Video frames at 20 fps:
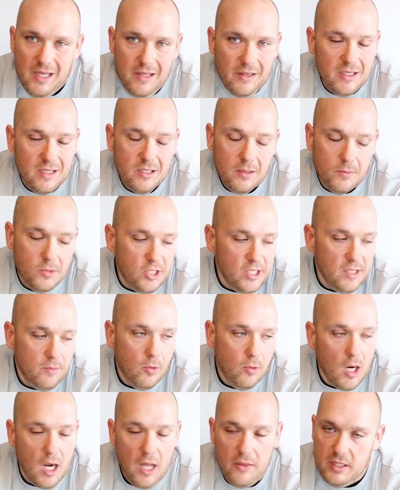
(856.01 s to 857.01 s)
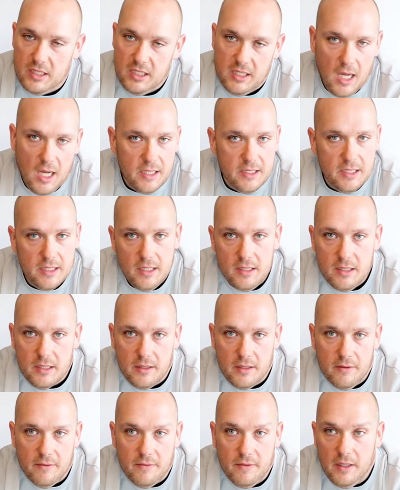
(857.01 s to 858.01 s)
than some cheap rod that's not
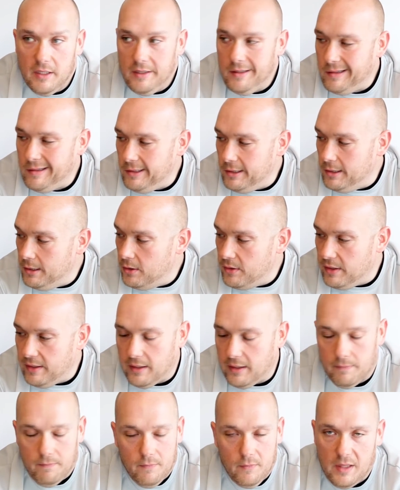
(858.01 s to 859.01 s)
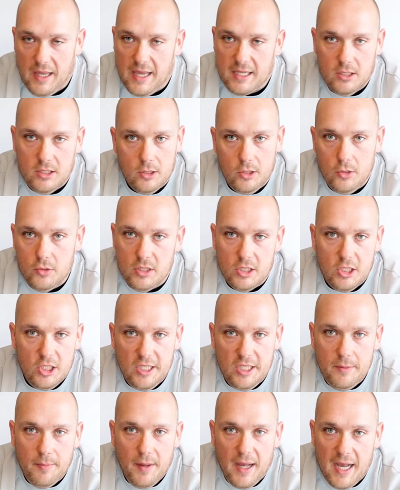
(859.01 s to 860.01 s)
sensitive and, you know, that uses
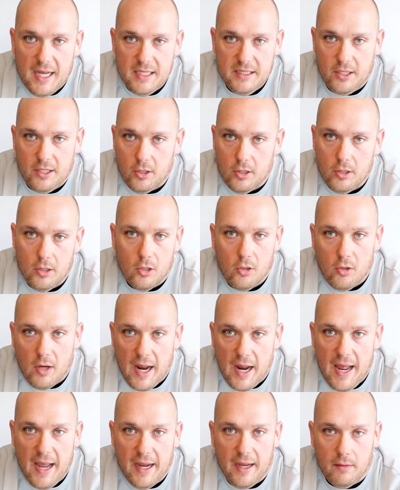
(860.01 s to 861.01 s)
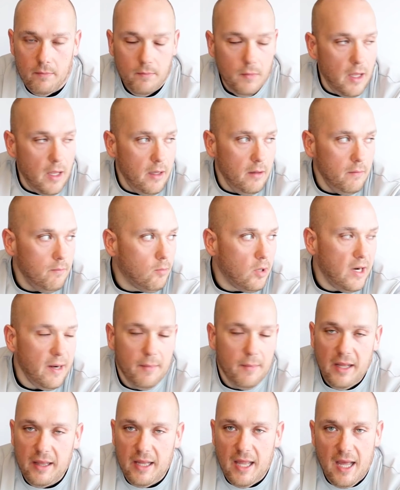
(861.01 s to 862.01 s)
cheap eyes that are going to crack and break
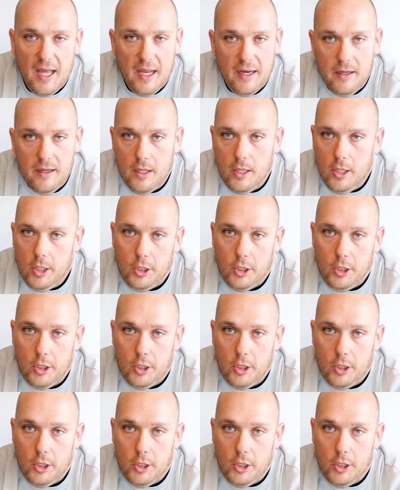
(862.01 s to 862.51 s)
my line.